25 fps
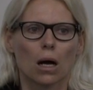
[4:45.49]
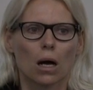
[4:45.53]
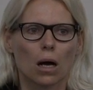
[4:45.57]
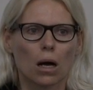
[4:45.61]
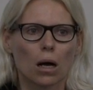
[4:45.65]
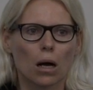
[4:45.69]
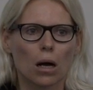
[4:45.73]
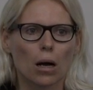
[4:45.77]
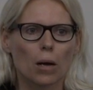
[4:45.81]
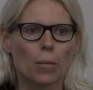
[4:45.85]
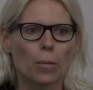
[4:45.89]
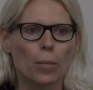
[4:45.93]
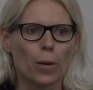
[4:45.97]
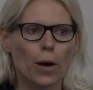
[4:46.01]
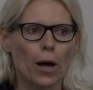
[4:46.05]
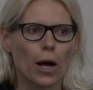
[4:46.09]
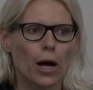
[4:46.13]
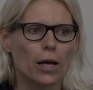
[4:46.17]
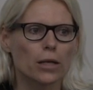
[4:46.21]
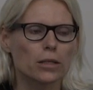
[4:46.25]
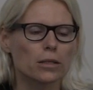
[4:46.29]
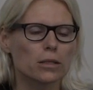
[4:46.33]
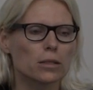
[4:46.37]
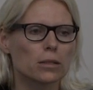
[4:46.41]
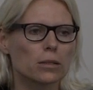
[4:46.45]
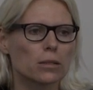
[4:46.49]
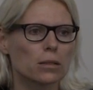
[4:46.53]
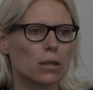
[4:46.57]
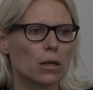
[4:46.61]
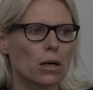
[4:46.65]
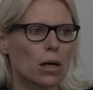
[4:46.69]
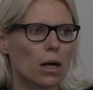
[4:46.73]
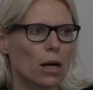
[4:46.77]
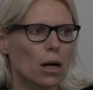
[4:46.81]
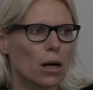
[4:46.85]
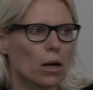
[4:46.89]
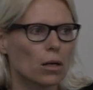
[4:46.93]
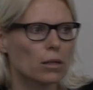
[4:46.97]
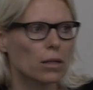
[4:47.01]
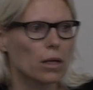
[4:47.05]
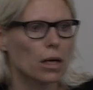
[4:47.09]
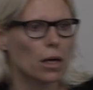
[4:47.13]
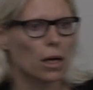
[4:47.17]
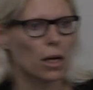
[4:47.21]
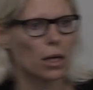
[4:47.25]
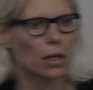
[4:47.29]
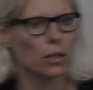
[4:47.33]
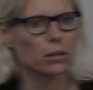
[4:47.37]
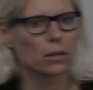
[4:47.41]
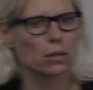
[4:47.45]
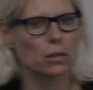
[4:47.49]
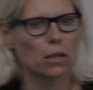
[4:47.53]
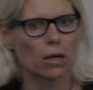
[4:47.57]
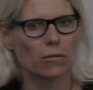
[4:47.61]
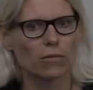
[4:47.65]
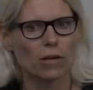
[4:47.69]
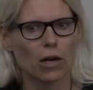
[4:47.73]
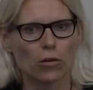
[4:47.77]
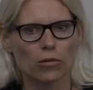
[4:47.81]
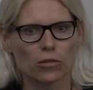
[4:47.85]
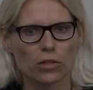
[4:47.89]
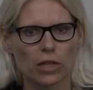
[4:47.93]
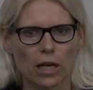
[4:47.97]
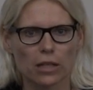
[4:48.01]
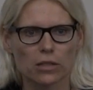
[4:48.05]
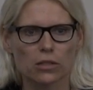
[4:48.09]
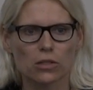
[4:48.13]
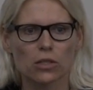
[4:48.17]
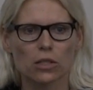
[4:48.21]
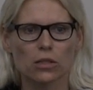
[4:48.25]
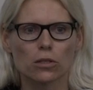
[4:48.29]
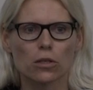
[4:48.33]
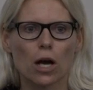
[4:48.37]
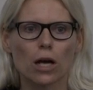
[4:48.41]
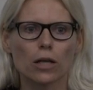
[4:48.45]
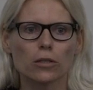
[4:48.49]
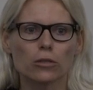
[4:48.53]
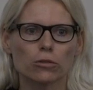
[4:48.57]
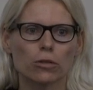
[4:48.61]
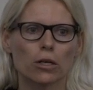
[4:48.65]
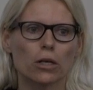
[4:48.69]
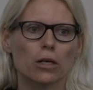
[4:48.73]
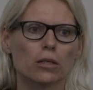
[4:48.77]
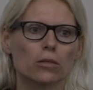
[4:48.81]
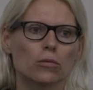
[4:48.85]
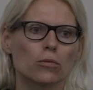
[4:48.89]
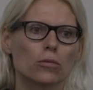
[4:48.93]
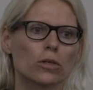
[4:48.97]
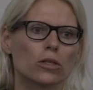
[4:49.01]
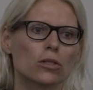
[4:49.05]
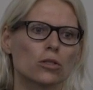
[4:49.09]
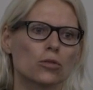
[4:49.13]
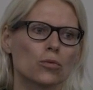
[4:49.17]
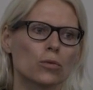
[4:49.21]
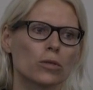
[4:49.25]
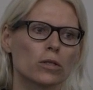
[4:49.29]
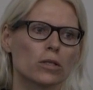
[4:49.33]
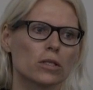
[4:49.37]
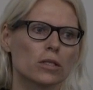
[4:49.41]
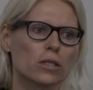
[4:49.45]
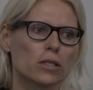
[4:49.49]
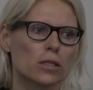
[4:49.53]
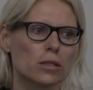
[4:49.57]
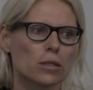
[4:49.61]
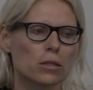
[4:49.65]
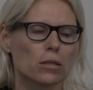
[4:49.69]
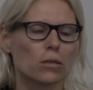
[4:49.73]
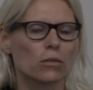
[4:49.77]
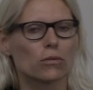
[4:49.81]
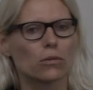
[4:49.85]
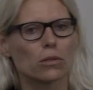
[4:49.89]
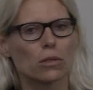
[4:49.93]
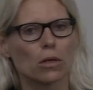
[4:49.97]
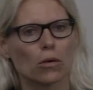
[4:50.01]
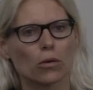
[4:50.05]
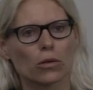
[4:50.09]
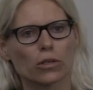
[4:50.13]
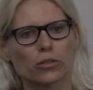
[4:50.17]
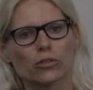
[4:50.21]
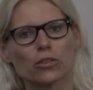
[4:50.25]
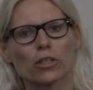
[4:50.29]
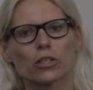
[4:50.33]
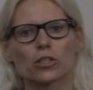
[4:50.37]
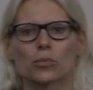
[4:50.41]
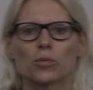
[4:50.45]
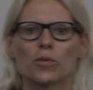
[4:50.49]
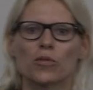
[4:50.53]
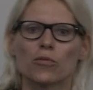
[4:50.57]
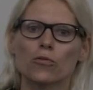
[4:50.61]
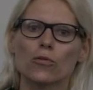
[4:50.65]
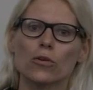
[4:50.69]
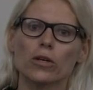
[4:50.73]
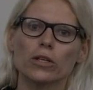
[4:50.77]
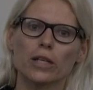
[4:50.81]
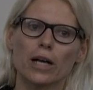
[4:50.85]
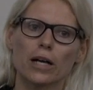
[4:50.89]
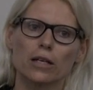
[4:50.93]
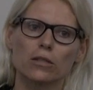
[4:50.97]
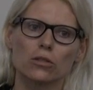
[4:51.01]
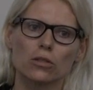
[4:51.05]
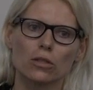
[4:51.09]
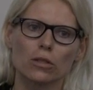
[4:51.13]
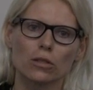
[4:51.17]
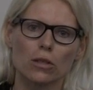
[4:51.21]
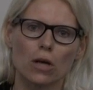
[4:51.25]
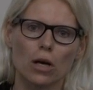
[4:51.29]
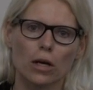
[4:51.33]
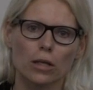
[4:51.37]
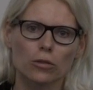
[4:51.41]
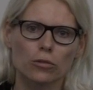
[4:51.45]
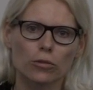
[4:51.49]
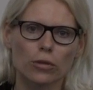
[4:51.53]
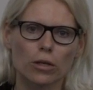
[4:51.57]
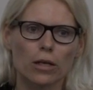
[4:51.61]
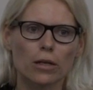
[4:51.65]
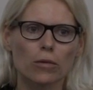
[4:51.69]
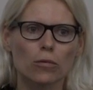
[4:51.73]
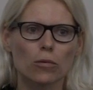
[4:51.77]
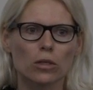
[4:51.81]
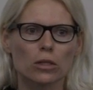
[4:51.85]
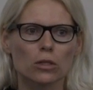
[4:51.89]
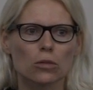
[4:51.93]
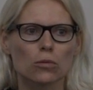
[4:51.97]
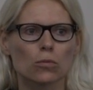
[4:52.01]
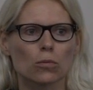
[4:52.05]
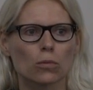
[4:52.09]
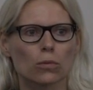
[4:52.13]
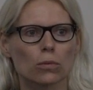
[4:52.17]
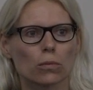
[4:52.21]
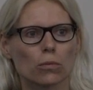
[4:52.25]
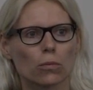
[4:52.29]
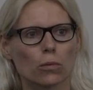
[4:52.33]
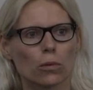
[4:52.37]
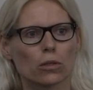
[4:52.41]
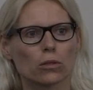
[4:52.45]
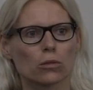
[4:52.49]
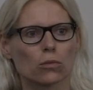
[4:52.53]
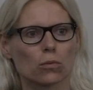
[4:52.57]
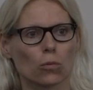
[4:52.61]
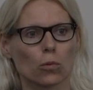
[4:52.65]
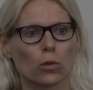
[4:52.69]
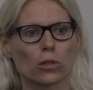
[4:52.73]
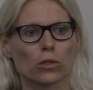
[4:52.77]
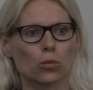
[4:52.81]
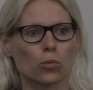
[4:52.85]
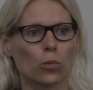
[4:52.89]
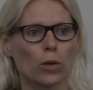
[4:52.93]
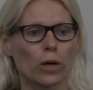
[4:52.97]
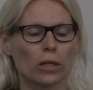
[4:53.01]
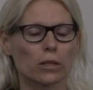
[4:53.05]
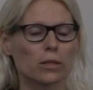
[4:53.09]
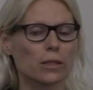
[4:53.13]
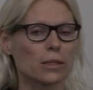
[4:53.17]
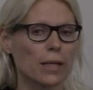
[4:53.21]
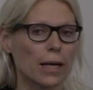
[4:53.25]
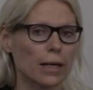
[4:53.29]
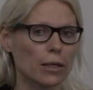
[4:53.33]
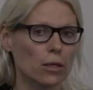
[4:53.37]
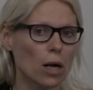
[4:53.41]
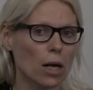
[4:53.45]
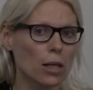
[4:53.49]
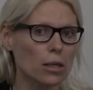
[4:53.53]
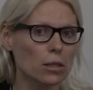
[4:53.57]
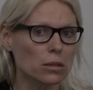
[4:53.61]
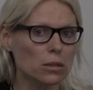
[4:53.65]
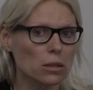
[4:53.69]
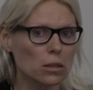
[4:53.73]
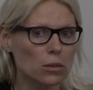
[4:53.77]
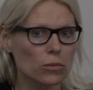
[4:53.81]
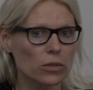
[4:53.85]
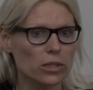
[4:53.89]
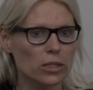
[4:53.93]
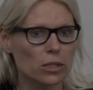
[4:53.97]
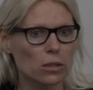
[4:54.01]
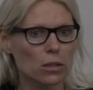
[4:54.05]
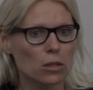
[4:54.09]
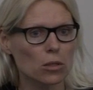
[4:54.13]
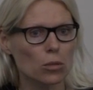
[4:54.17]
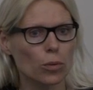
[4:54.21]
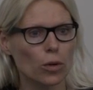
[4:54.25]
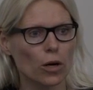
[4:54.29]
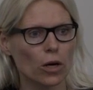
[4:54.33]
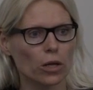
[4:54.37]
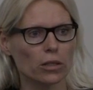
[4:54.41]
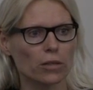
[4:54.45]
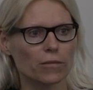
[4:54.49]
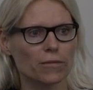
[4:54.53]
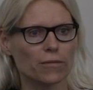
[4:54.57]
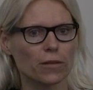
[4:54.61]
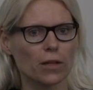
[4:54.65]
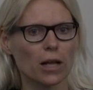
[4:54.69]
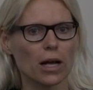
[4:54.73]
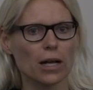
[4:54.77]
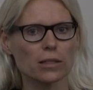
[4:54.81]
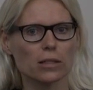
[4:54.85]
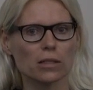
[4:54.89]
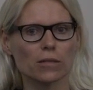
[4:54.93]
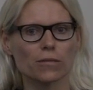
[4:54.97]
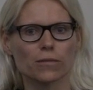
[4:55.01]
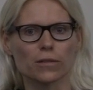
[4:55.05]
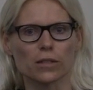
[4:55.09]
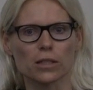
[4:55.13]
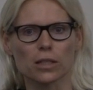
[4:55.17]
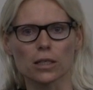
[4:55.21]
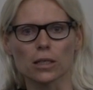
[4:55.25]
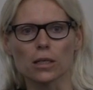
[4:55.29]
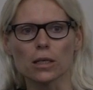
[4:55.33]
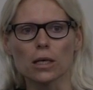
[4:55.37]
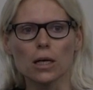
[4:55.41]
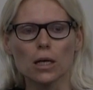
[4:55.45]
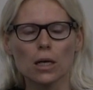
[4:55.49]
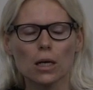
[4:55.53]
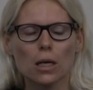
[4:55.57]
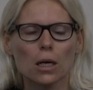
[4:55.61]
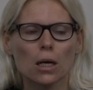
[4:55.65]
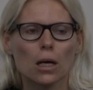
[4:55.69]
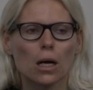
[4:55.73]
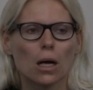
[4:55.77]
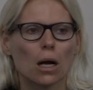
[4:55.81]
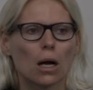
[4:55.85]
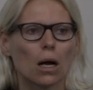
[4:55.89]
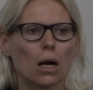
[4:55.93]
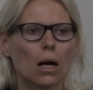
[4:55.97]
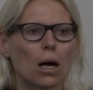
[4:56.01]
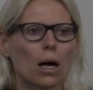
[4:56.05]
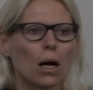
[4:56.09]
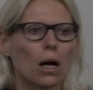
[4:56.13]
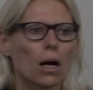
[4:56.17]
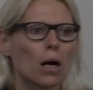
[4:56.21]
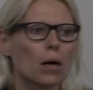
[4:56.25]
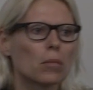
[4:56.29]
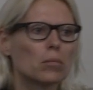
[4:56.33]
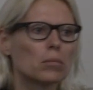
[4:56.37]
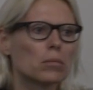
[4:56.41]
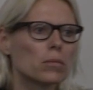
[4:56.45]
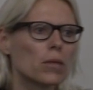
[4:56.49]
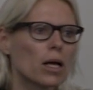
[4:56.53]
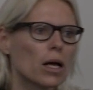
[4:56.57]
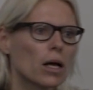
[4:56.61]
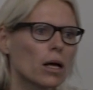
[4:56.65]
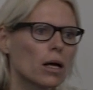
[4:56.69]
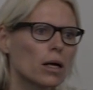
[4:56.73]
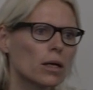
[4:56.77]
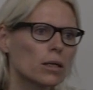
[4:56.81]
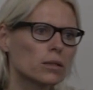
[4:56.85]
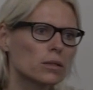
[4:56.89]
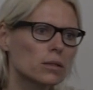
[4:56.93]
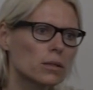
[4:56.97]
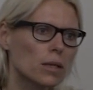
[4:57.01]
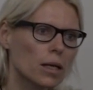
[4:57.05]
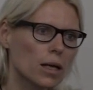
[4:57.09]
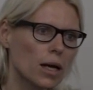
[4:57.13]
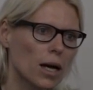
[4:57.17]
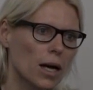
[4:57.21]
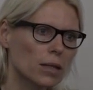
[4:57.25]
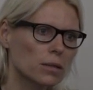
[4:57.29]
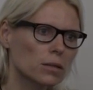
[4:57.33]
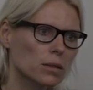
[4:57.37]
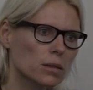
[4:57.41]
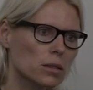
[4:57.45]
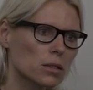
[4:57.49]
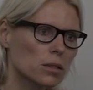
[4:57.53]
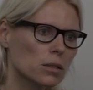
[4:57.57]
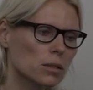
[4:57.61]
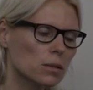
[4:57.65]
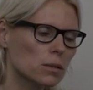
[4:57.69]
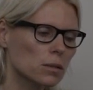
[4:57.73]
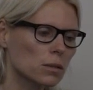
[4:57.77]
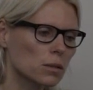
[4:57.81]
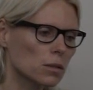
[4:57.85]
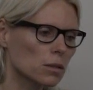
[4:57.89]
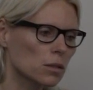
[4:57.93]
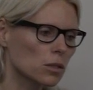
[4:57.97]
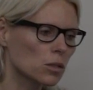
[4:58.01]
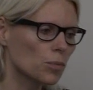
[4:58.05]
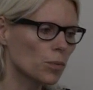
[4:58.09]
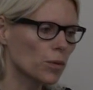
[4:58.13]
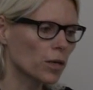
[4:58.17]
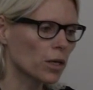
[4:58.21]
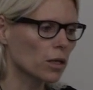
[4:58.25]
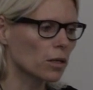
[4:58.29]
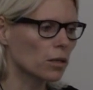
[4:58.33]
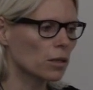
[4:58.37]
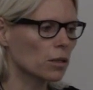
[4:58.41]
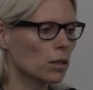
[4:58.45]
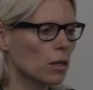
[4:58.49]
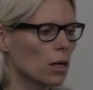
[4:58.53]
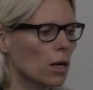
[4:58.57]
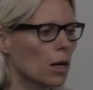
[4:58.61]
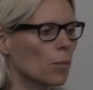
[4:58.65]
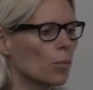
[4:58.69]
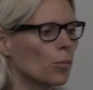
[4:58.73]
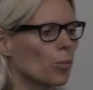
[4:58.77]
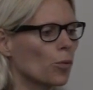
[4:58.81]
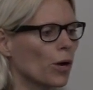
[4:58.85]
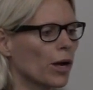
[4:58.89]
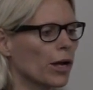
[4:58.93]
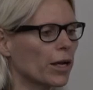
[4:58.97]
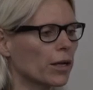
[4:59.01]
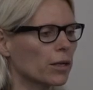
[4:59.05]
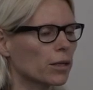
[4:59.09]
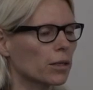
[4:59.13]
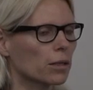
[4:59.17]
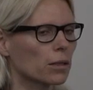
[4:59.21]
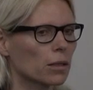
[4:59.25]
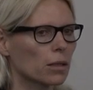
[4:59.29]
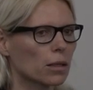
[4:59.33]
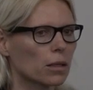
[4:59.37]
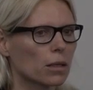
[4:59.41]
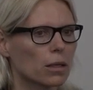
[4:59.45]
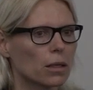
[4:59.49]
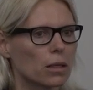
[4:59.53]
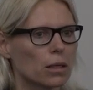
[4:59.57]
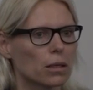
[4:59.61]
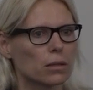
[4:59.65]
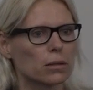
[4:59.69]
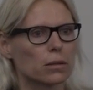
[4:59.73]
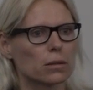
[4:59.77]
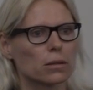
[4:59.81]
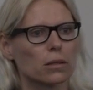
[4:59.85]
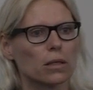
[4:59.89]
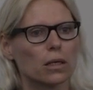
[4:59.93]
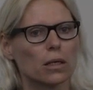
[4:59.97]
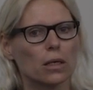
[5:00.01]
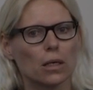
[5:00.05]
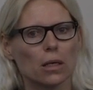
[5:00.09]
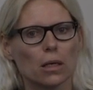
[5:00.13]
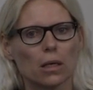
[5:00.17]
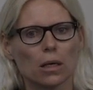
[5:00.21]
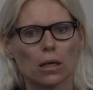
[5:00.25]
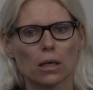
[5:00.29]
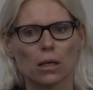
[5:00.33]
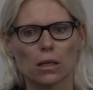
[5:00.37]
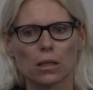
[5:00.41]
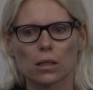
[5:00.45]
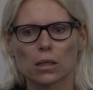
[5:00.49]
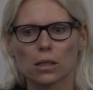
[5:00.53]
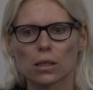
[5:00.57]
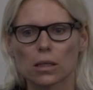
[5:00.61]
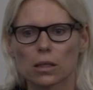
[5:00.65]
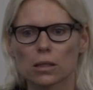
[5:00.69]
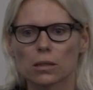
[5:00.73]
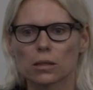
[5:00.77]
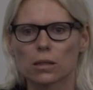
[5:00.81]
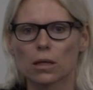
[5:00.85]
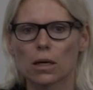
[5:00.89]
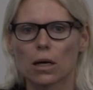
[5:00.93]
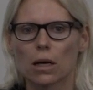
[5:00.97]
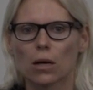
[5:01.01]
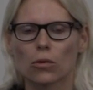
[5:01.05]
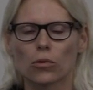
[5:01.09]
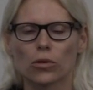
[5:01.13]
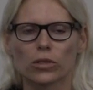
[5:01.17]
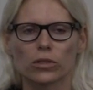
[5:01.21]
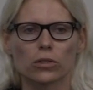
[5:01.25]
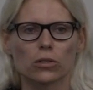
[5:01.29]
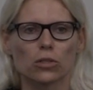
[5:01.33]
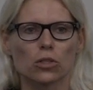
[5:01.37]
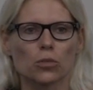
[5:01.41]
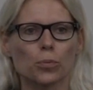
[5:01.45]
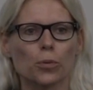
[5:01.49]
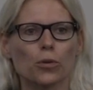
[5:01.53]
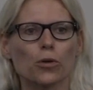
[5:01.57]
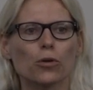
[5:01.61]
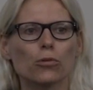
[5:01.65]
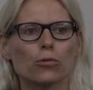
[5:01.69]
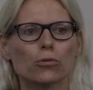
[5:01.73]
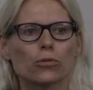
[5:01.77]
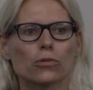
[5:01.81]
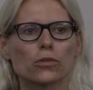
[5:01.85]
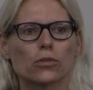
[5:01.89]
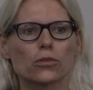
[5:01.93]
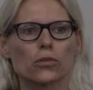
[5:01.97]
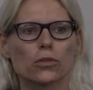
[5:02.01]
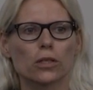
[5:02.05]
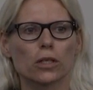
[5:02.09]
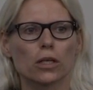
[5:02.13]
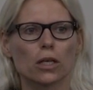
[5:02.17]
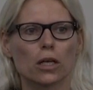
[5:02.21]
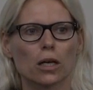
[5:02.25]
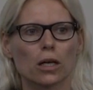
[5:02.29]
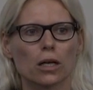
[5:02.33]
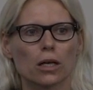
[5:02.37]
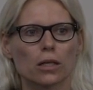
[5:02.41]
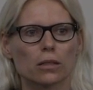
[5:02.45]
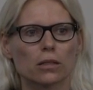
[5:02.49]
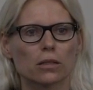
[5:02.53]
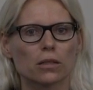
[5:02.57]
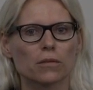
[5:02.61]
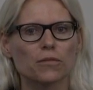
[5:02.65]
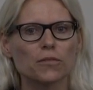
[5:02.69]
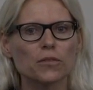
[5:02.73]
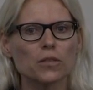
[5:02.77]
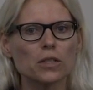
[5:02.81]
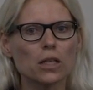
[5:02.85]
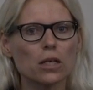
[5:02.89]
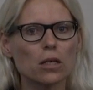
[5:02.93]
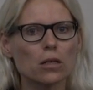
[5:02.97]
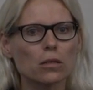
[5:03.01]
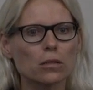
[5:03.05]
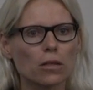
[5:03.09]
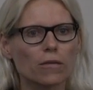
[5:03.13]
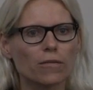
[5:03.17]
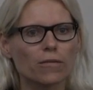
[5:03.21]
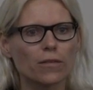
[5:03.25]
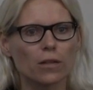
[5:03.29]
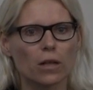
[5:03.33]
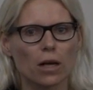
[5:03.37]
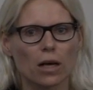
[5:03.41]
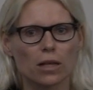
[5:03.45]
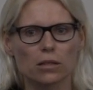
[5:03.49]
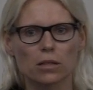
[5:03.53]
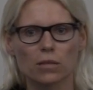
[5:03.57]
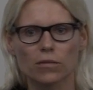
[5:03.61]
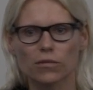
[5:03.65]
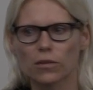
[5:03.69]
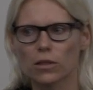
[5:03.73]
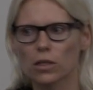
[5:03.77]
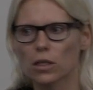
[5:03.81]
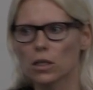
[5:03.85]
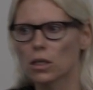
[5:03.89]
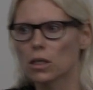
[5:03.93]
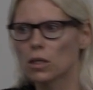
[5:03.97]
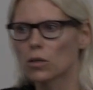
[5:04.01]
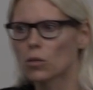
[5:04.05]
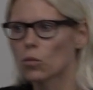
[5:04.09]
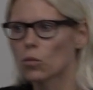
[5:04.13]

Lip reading: But then around 1900, which was, or just before 1900, which was when psychology was still part of philosophy, and they had this big break in or disputes in the field of philosophy